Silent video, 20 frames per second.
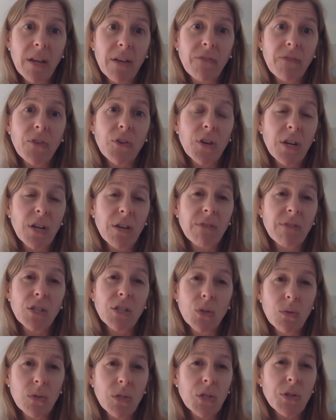if you're going to
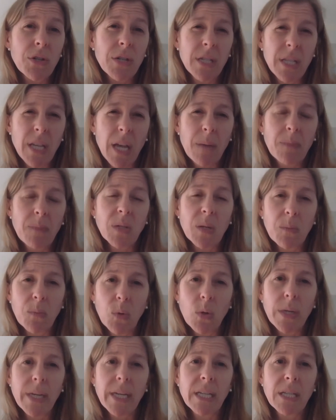reduce your exempt
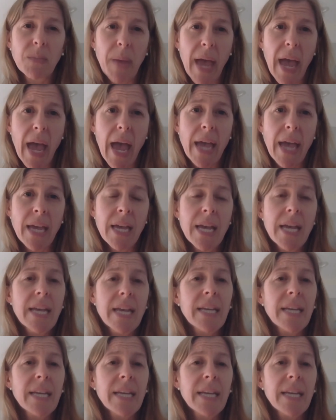employees' pay